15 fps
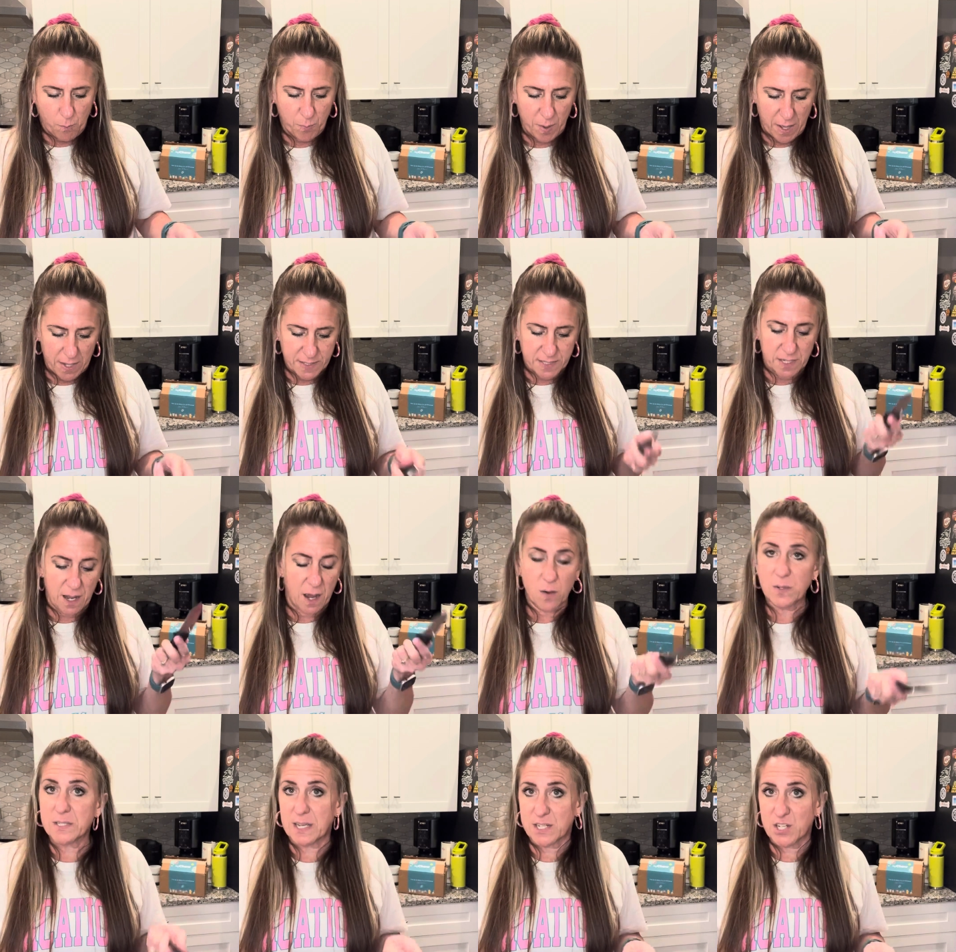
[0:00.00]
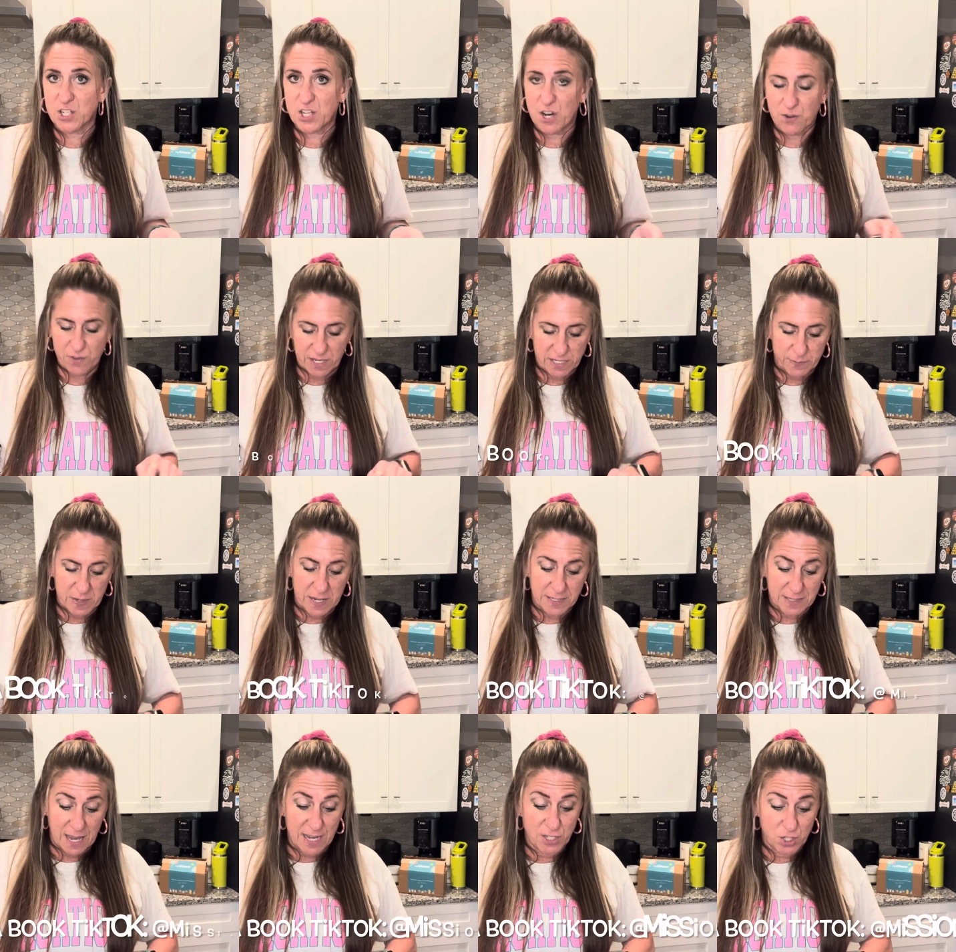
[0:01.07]
but I always like to share this
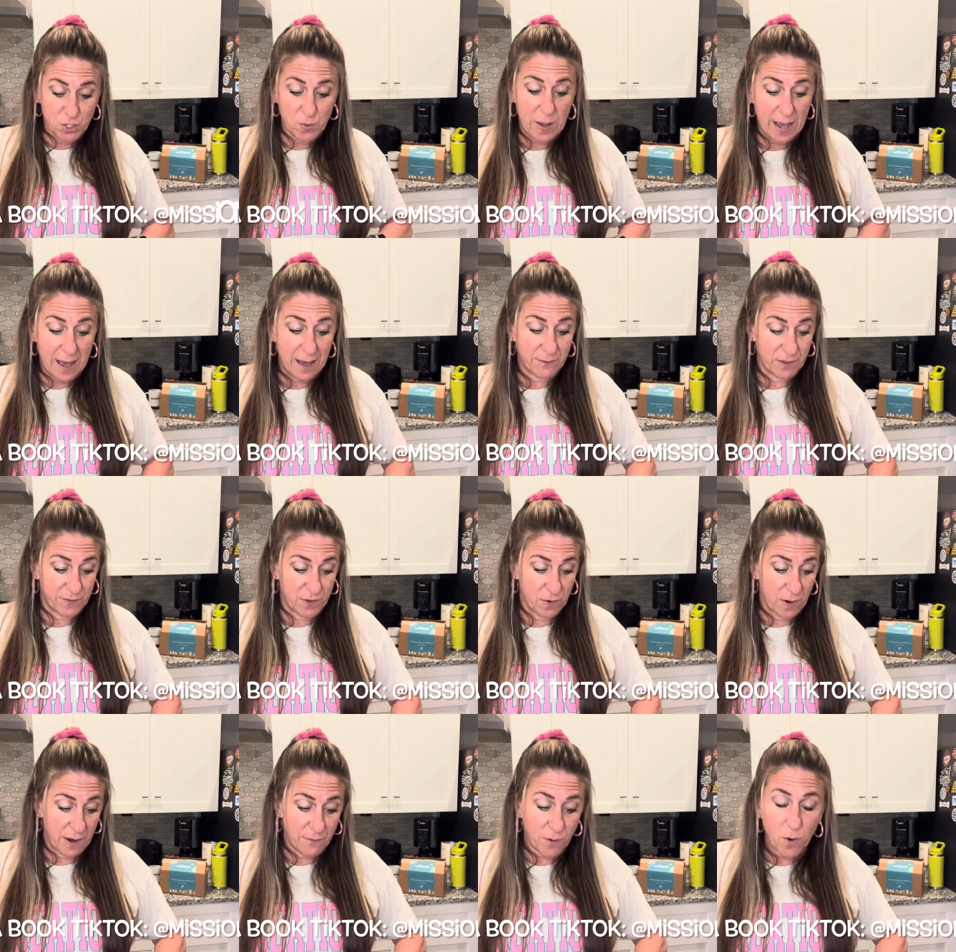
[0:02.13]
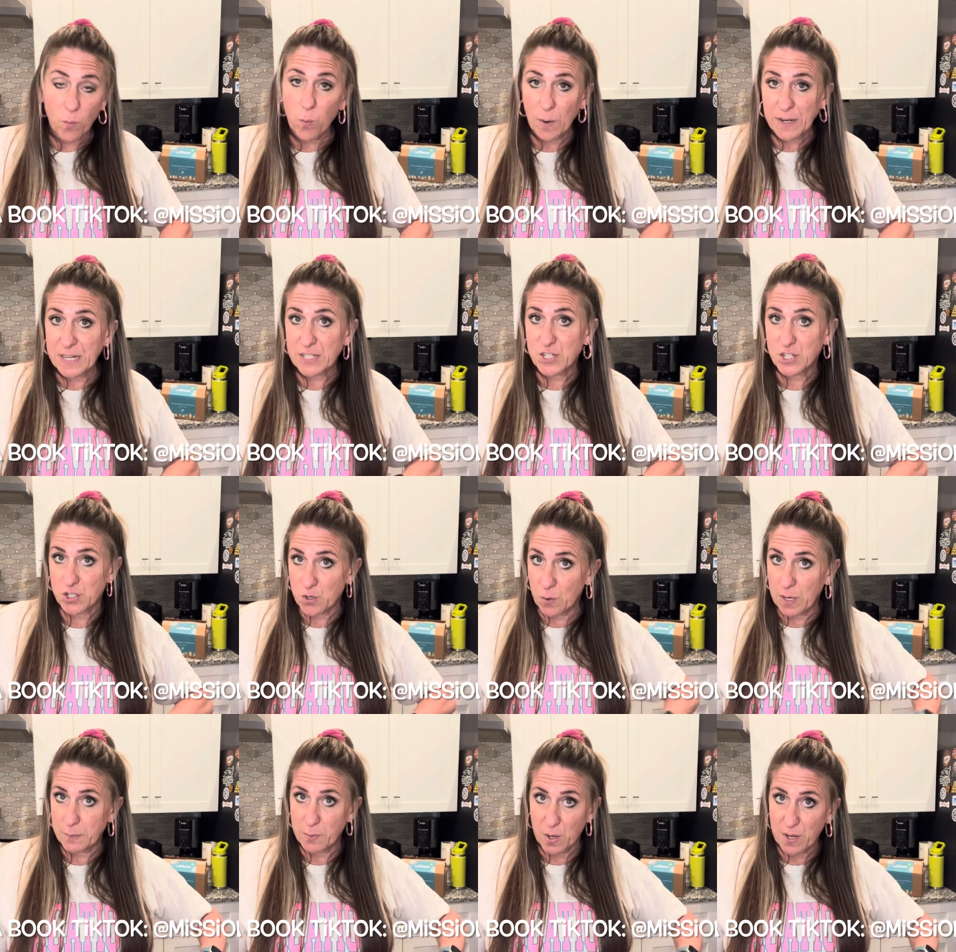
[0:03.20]
because I do have, if you're ever wanting to
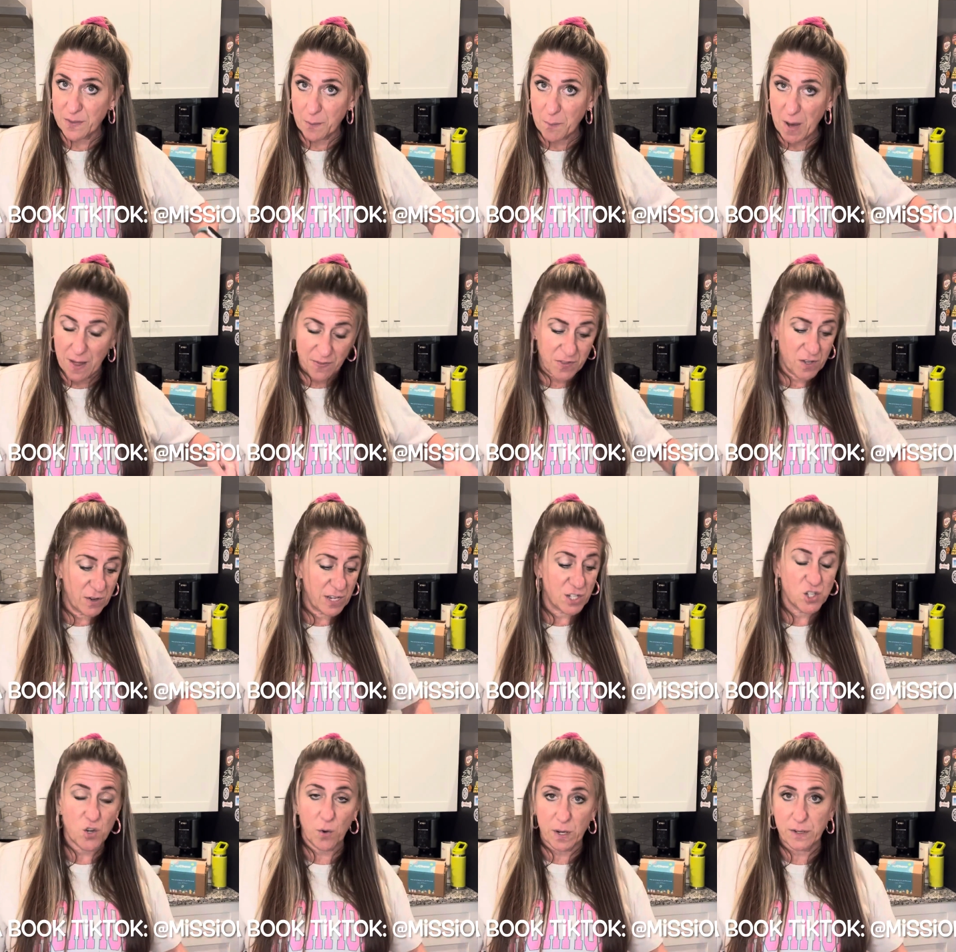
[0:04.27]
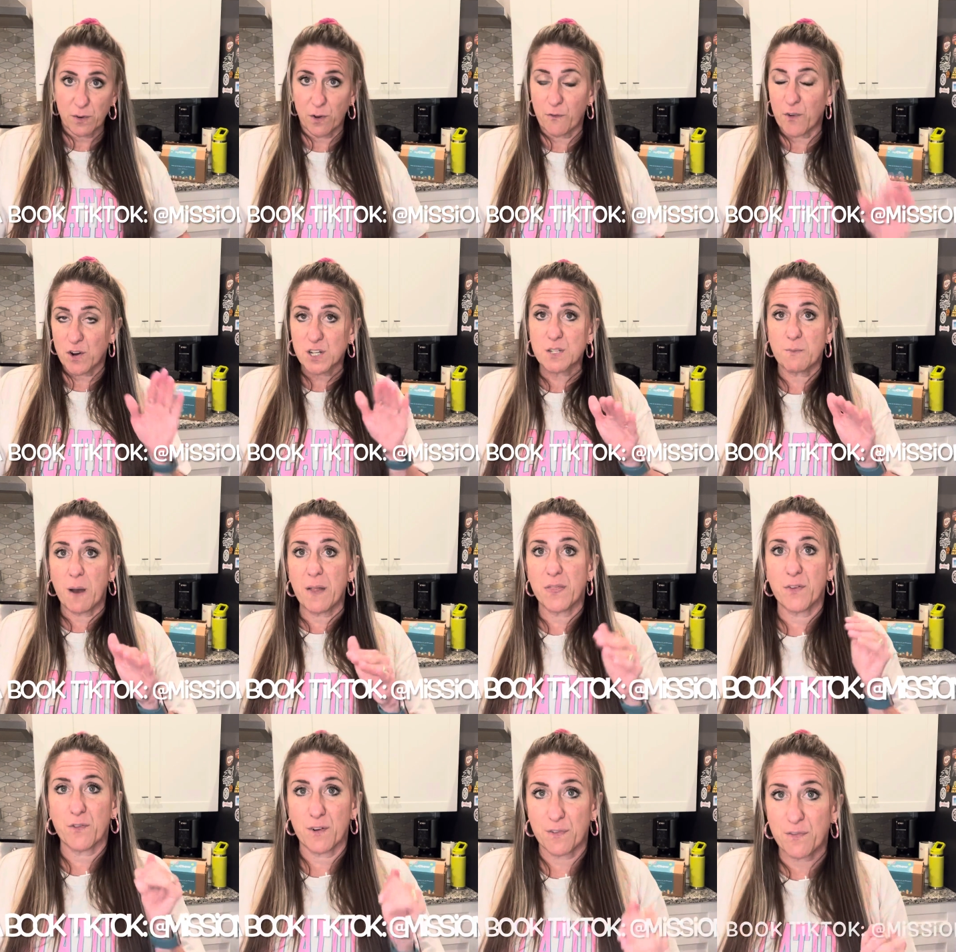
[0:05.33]
join Book of the Month, you can join your first month
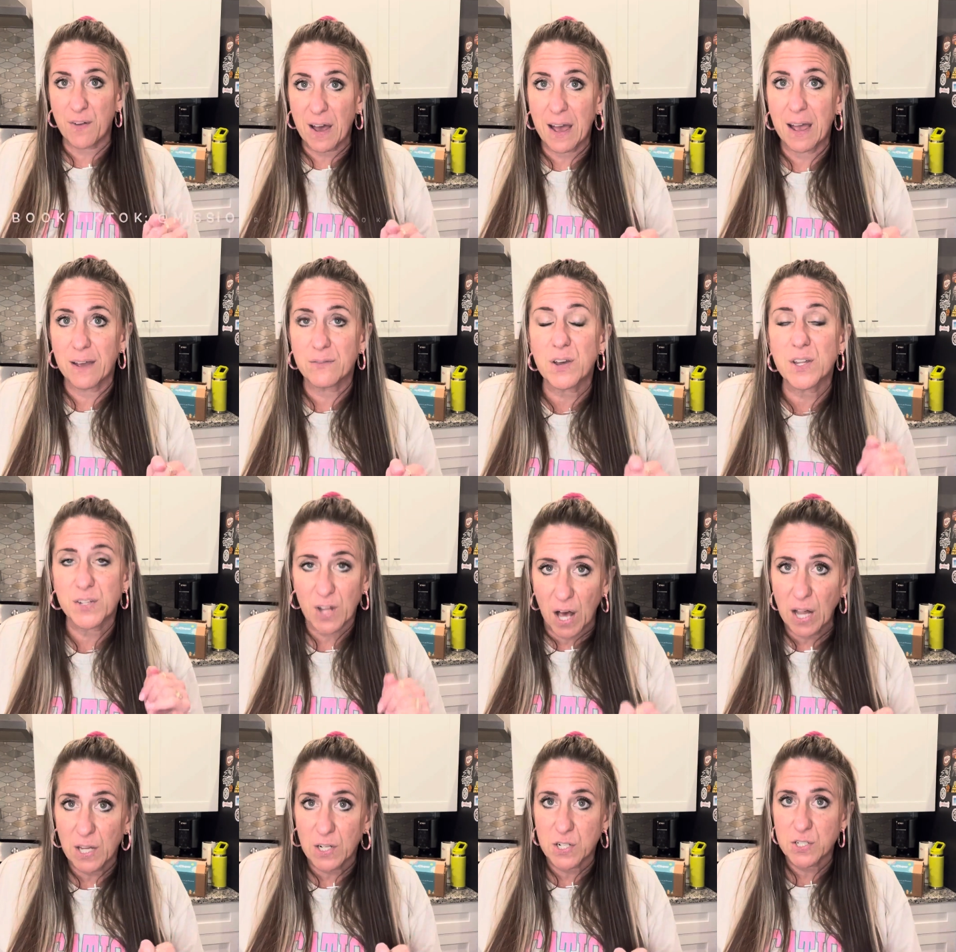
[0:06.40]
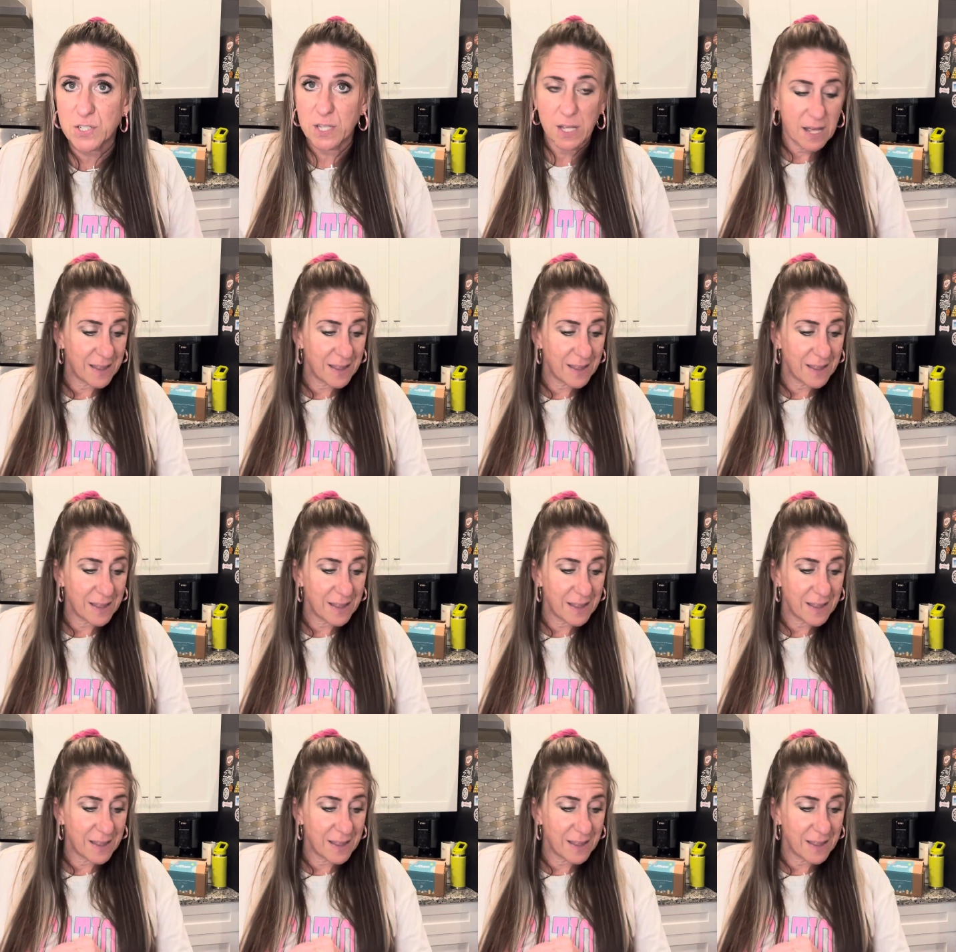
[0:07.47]
for $5.